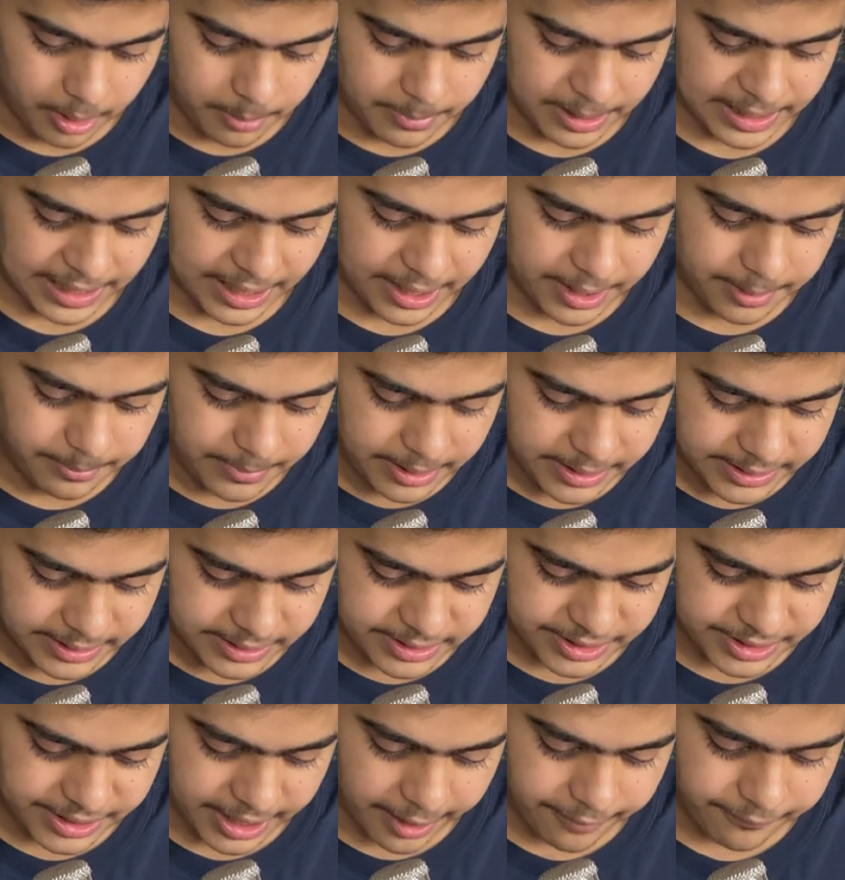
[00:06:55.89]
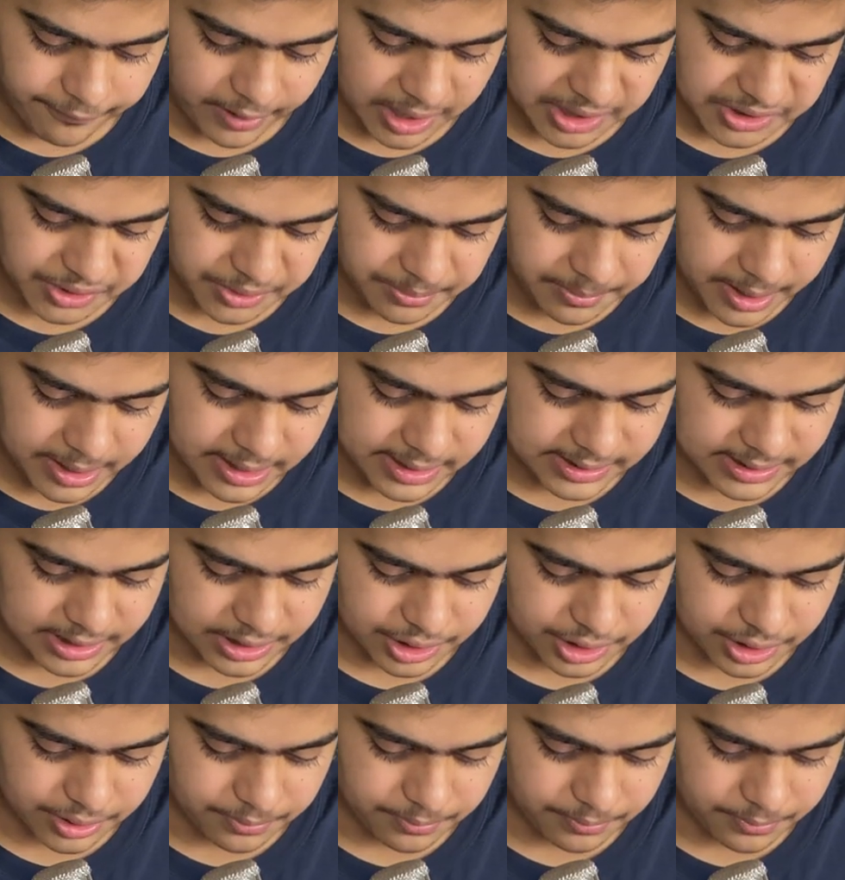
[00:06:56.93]
But I remained steadfast on my
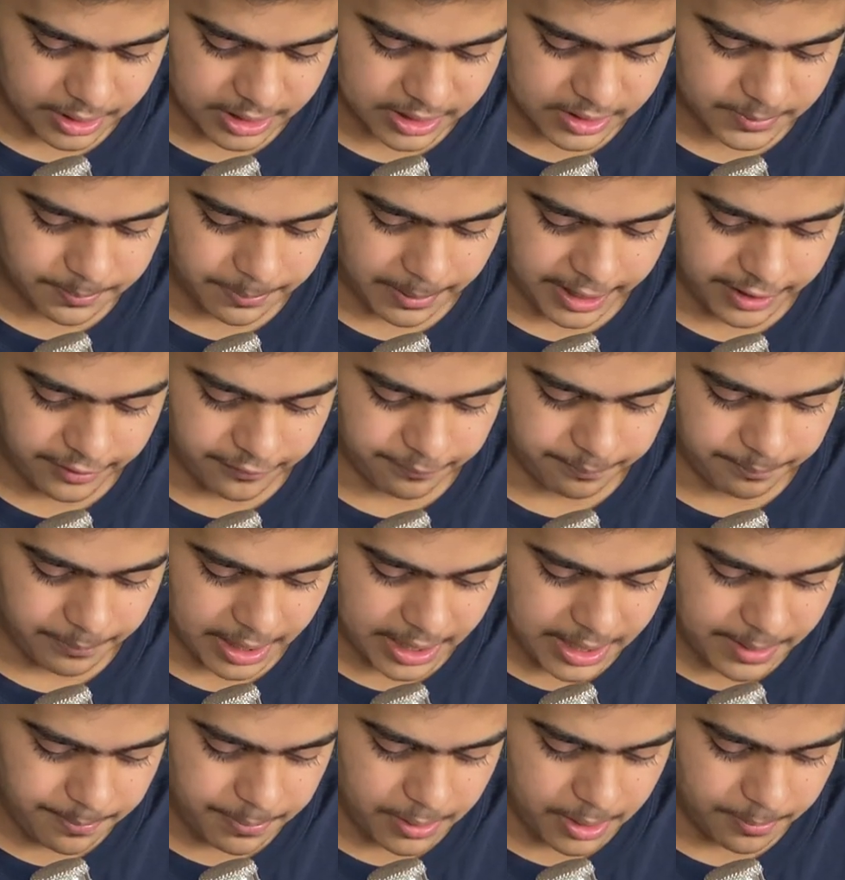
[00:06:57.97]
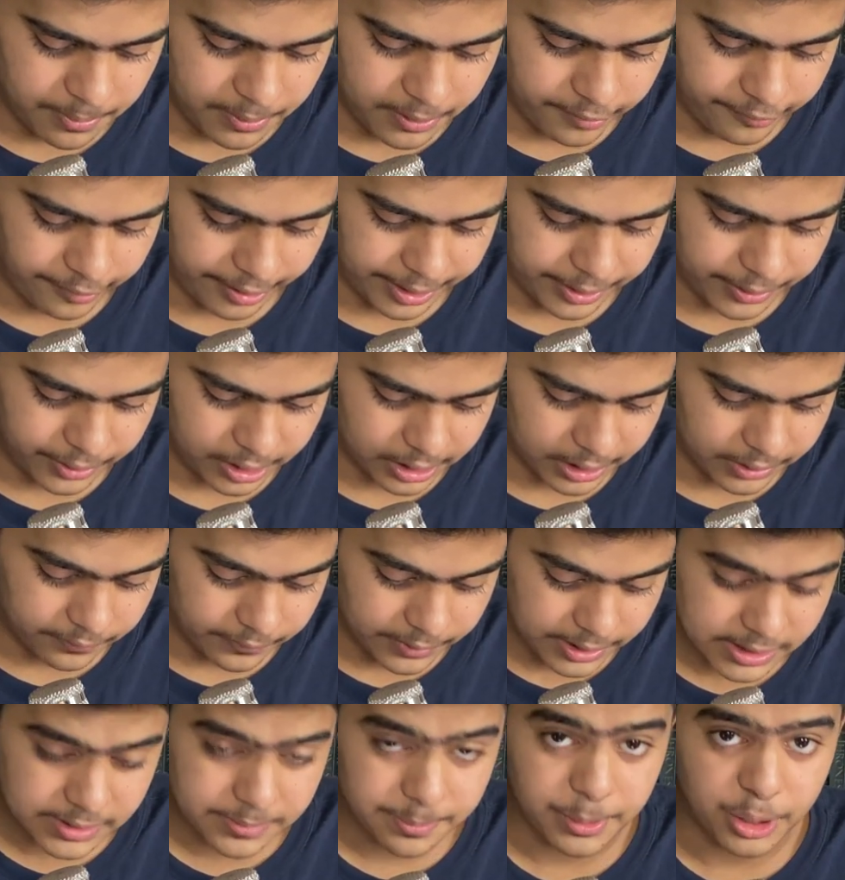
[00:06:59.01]
decision in spite of many people trying to
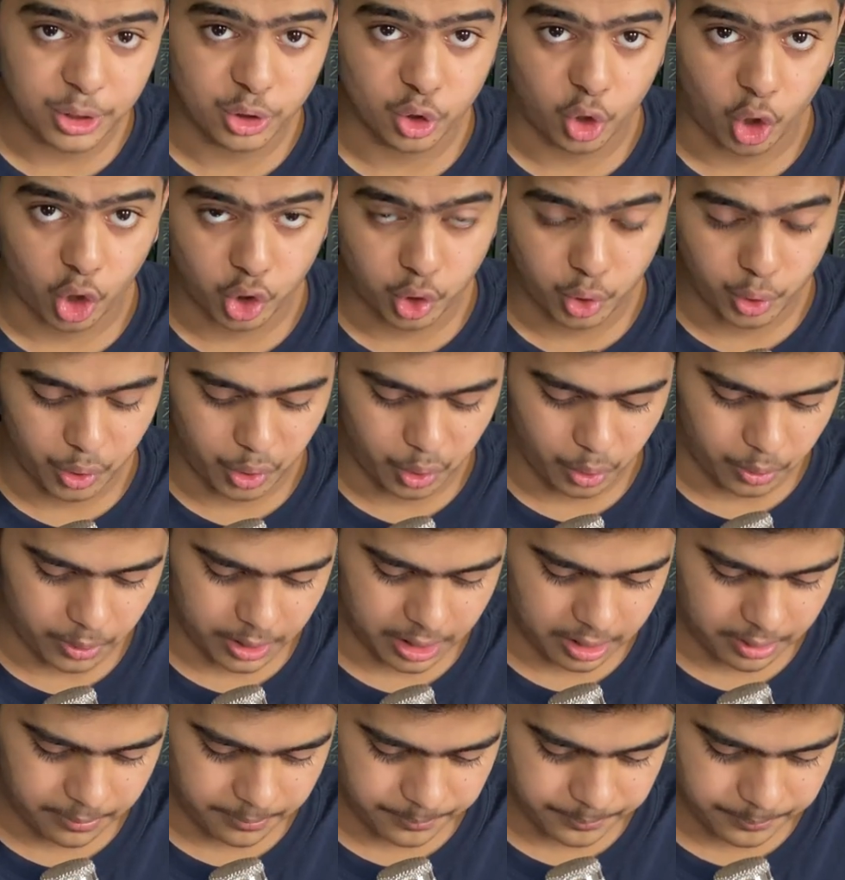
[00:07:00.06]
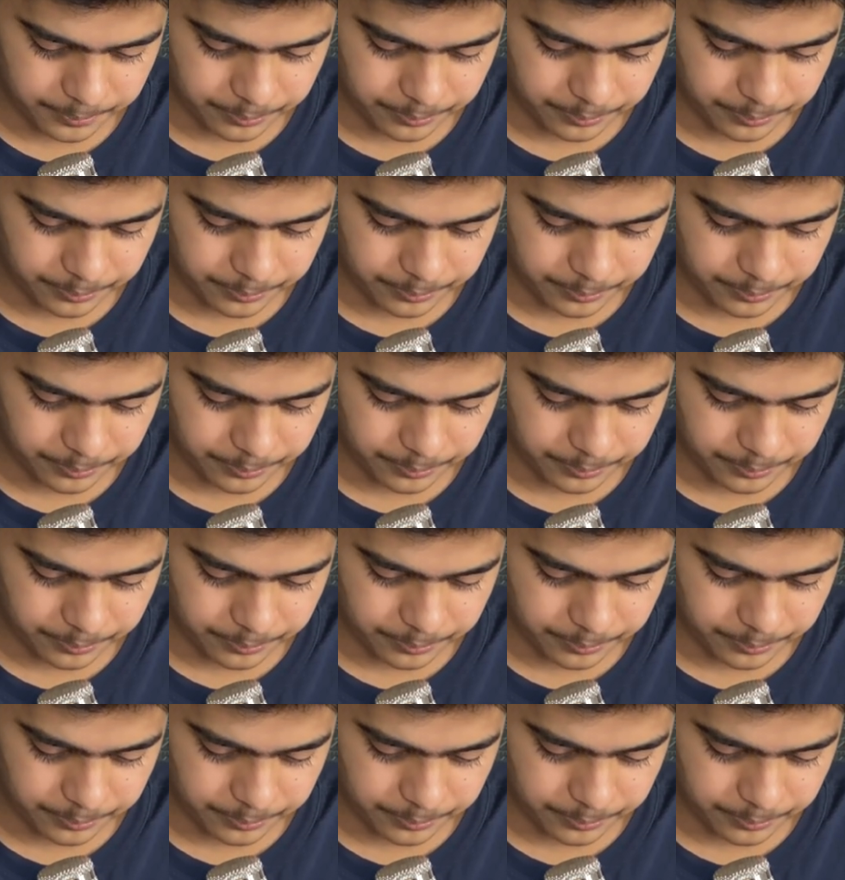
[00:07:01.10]
convince me not to do it.